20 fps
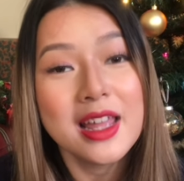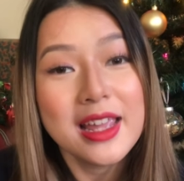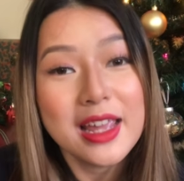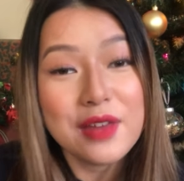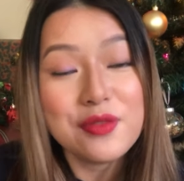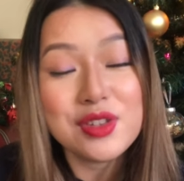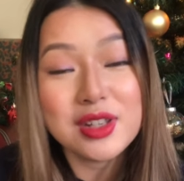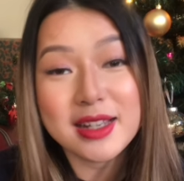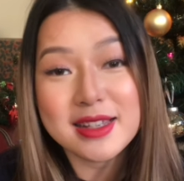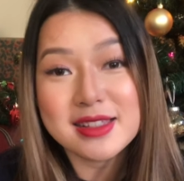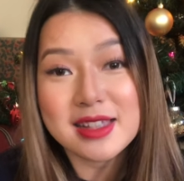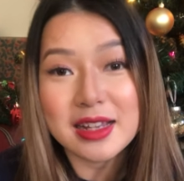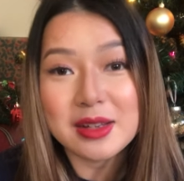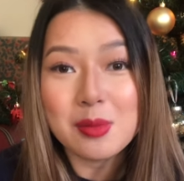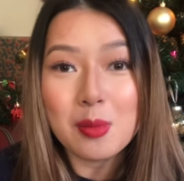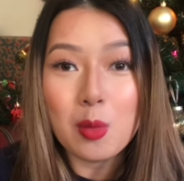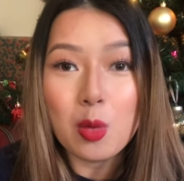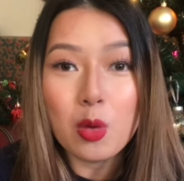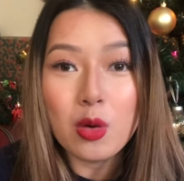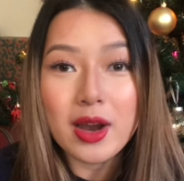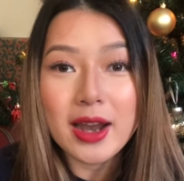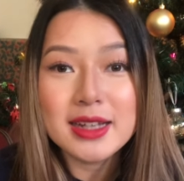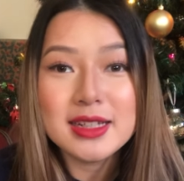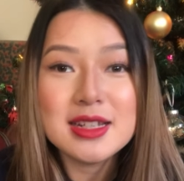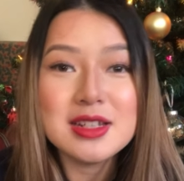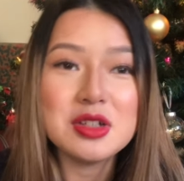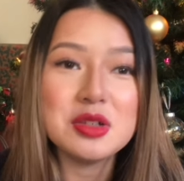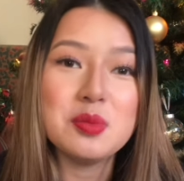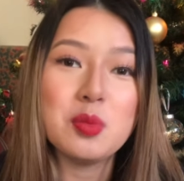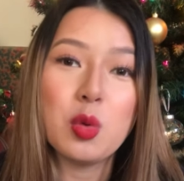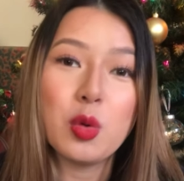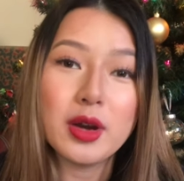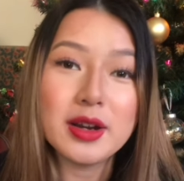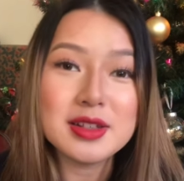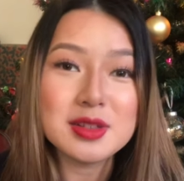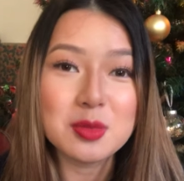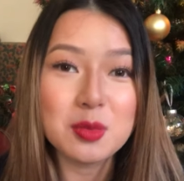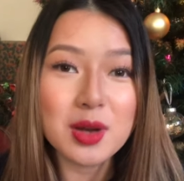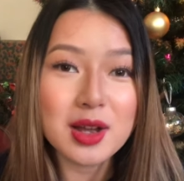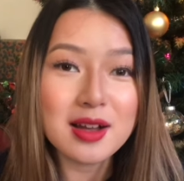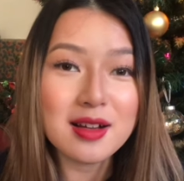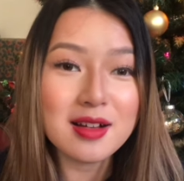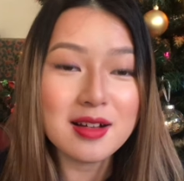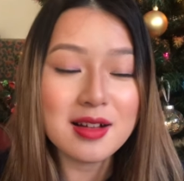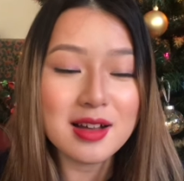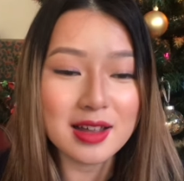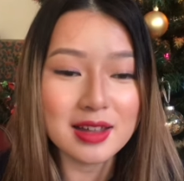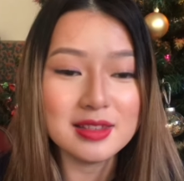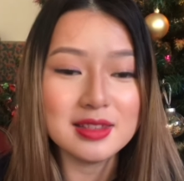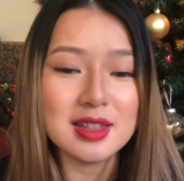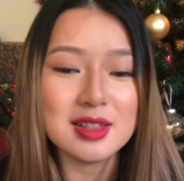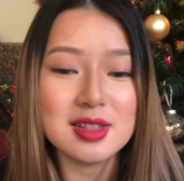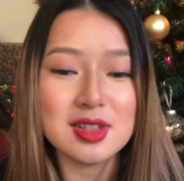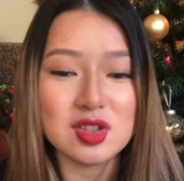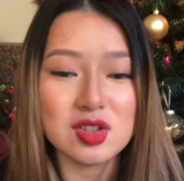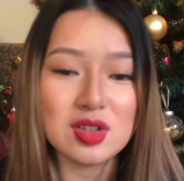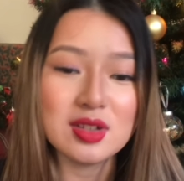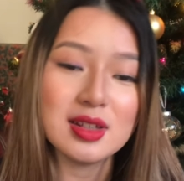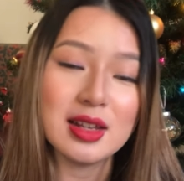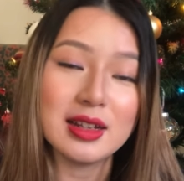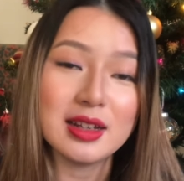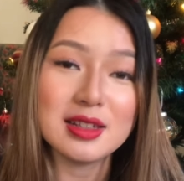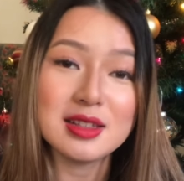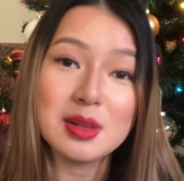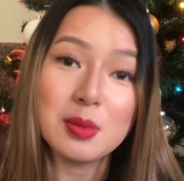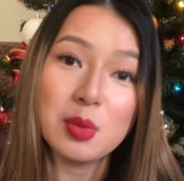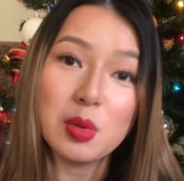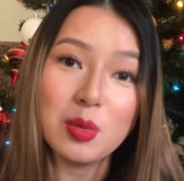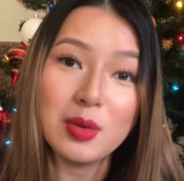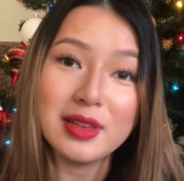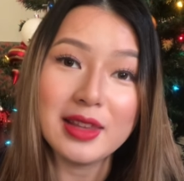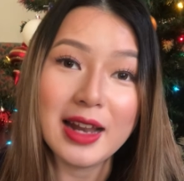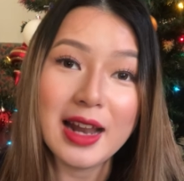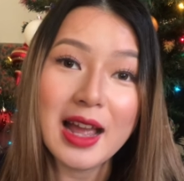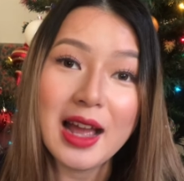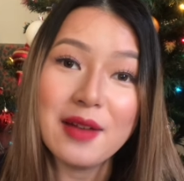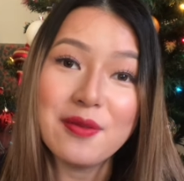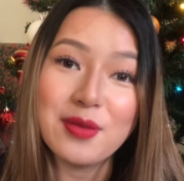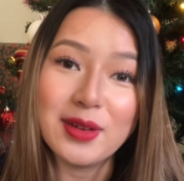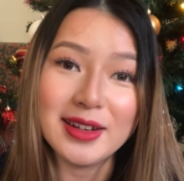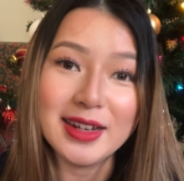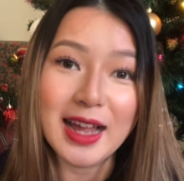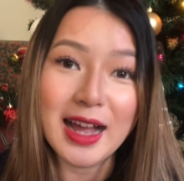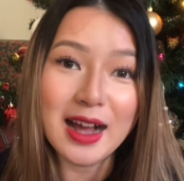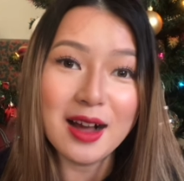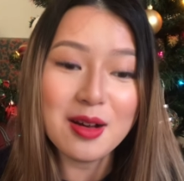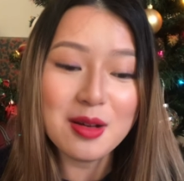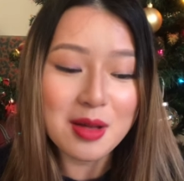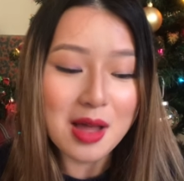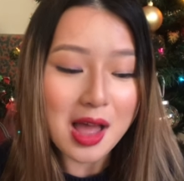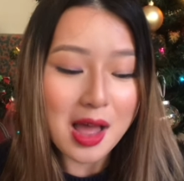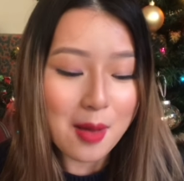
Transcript: If you guys like more, I can do more as well. And this is just like a simple one that I have for now.